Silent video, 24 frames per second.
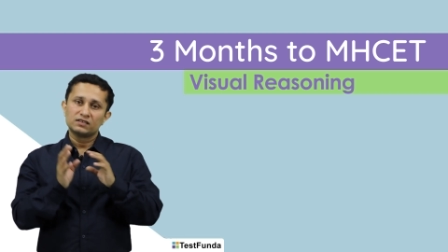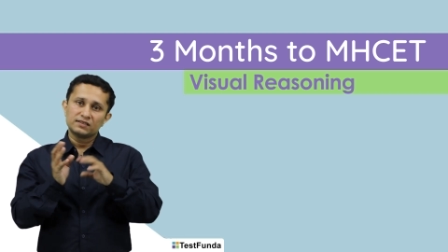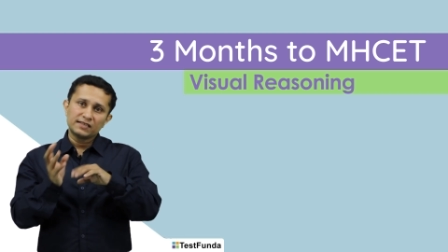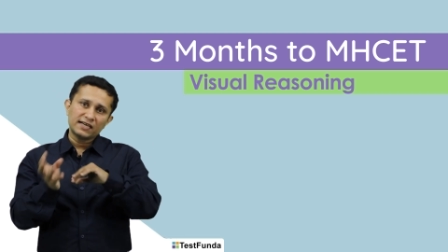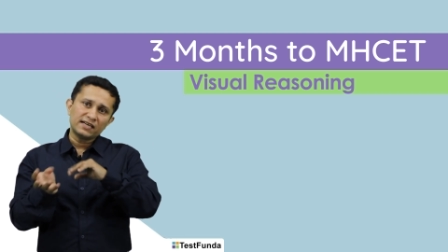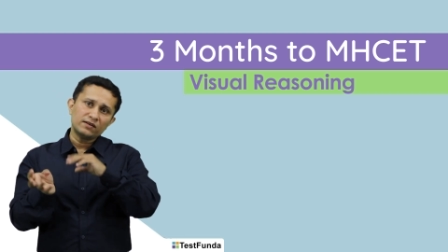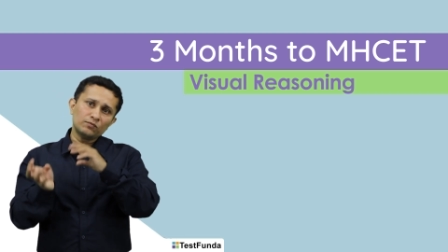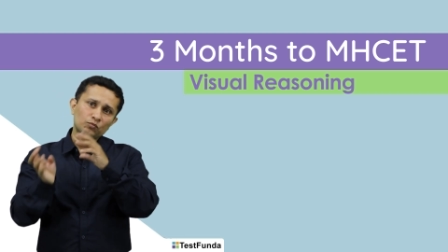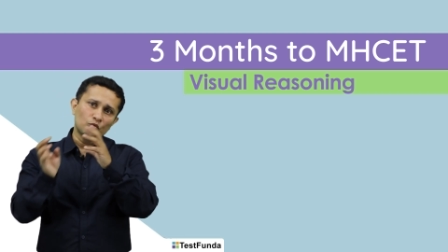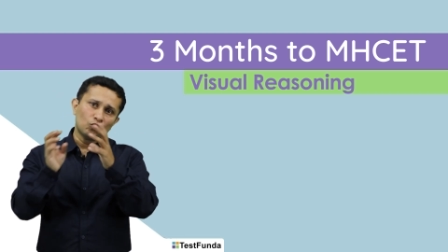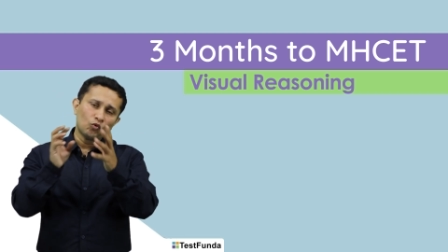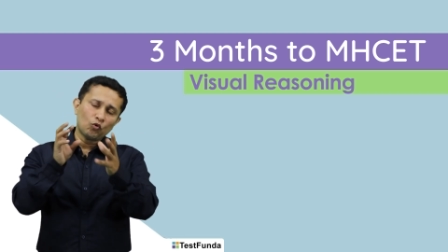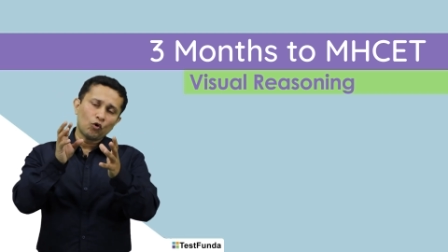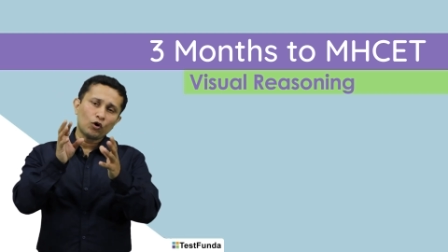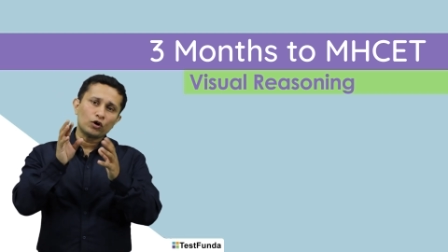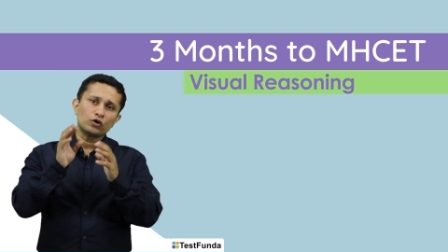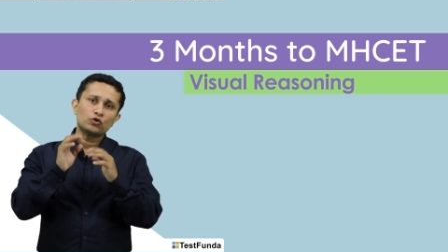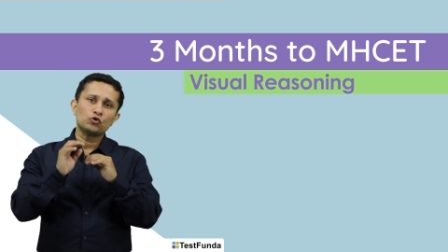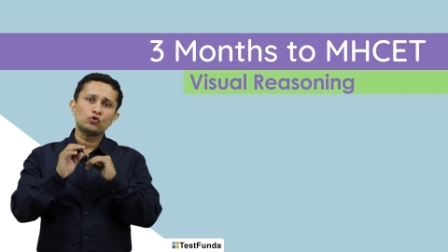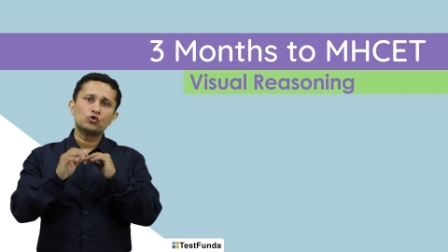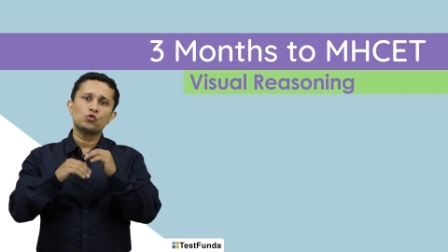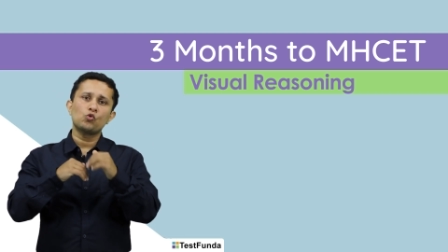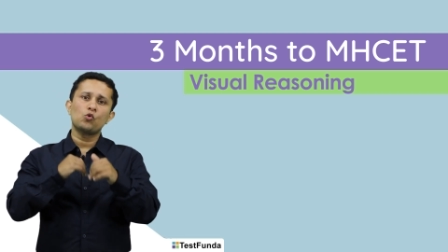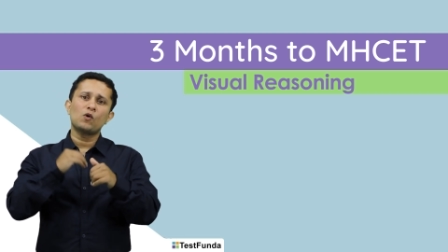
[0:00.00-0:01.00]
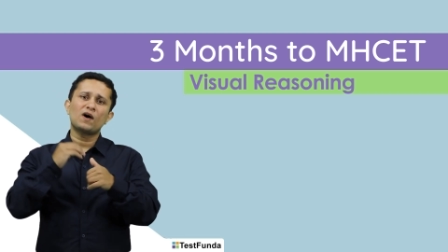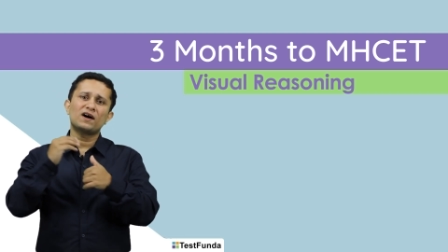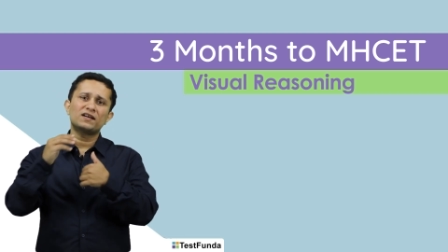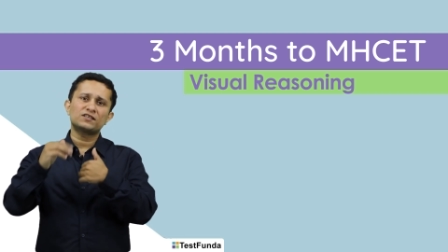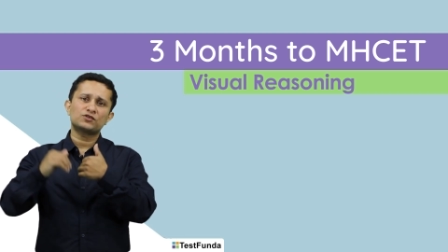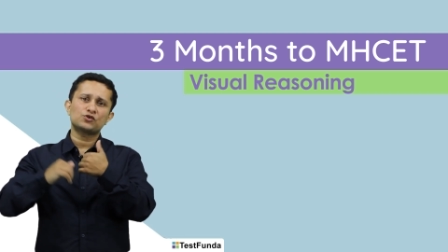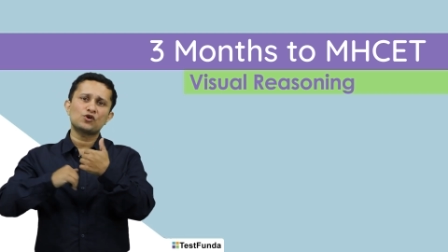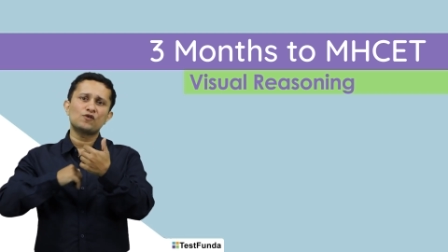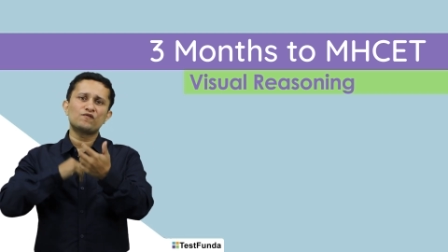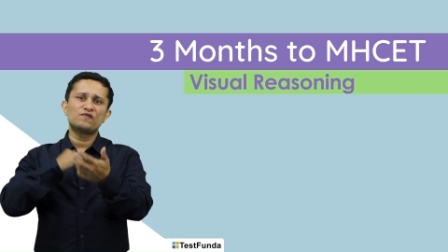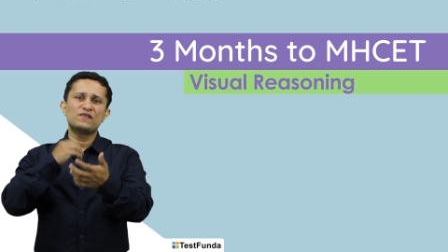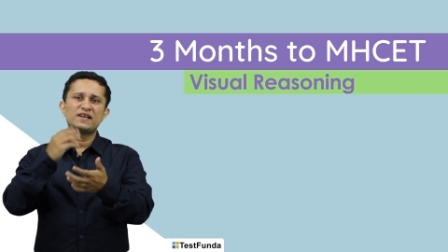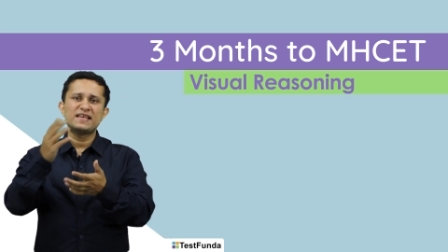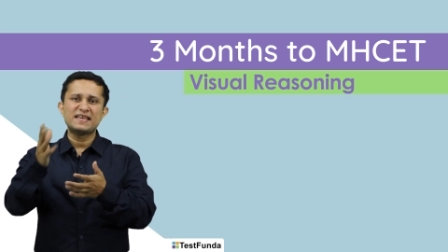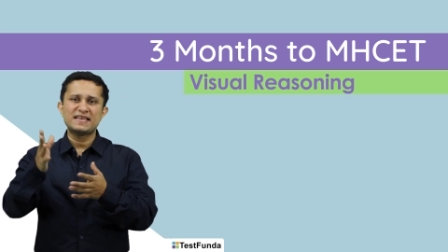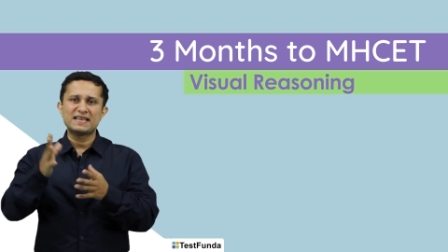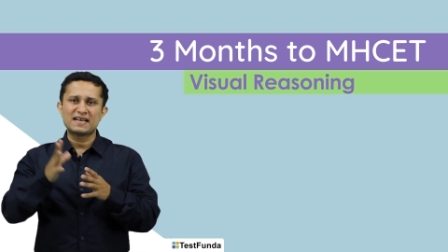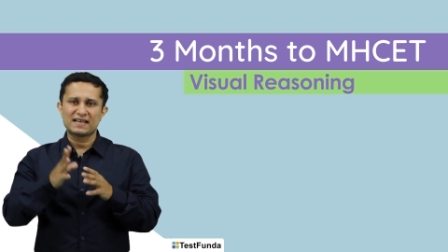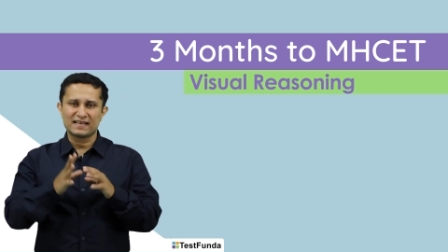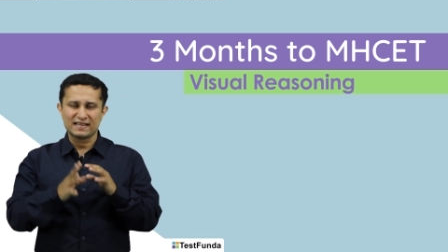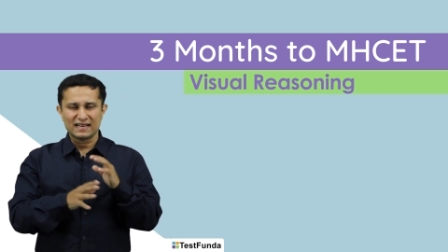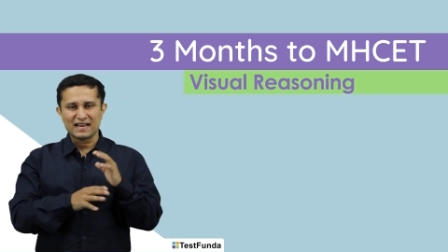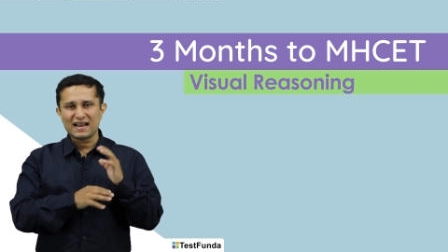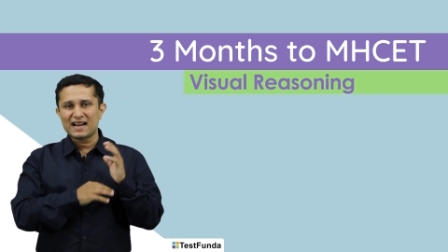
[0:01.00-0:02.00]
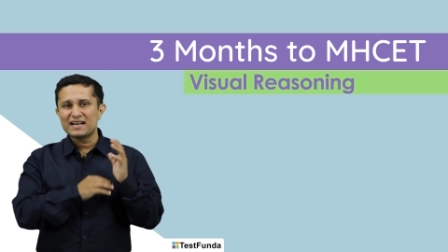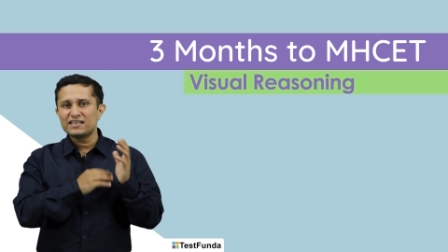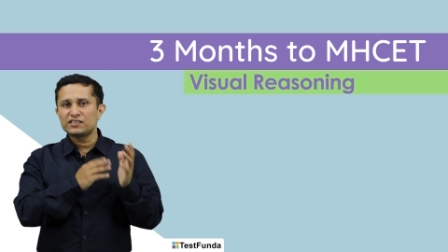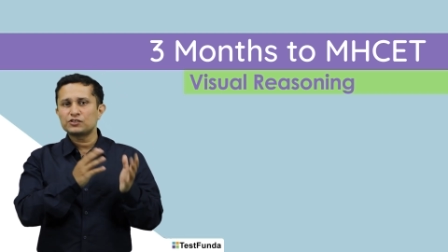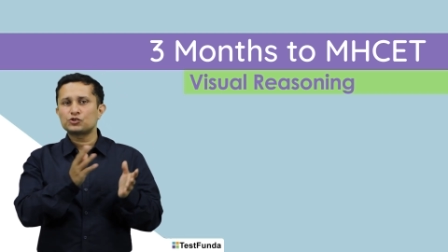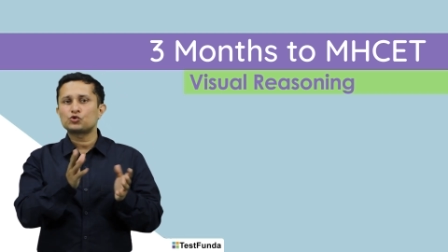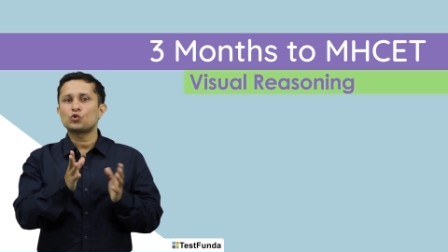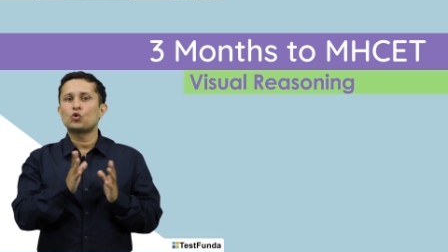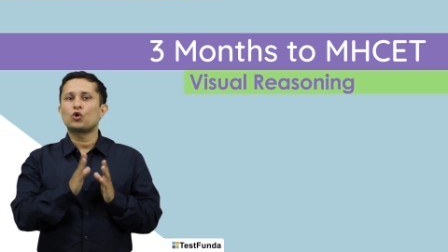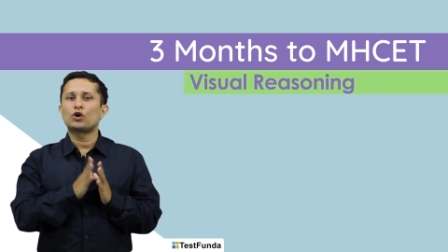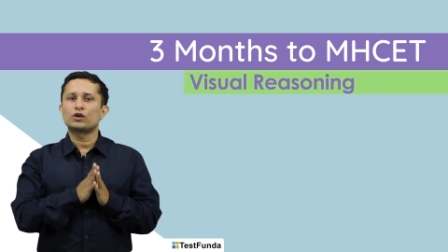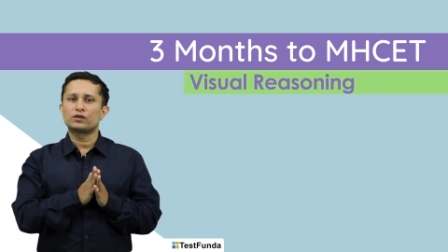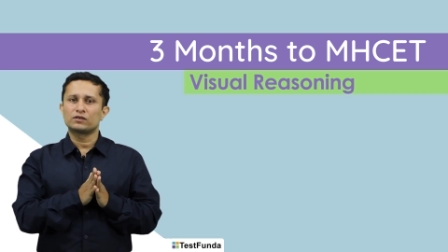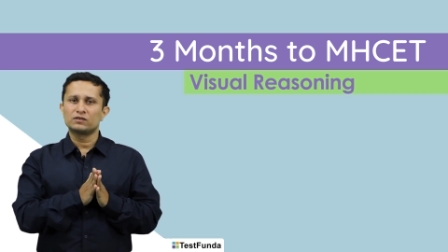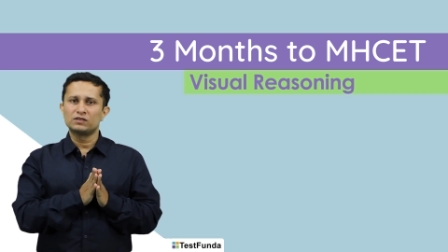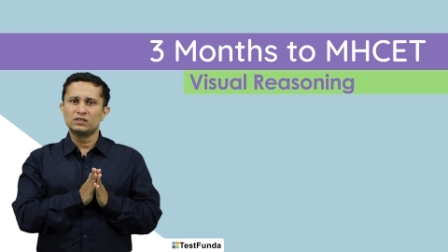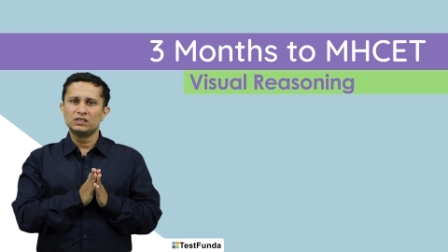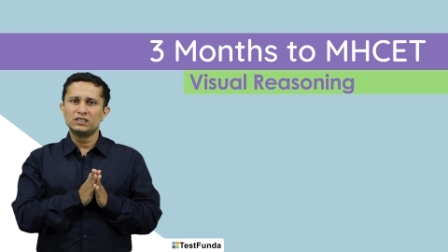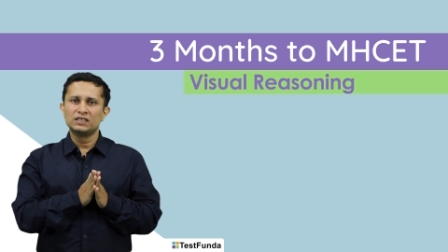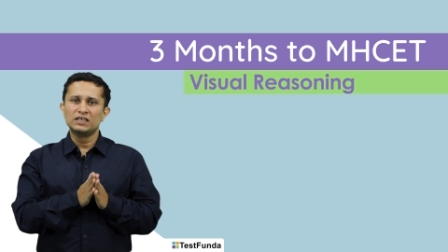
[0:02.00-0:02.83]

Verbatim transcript: then move on to 2 hours of DI and so on.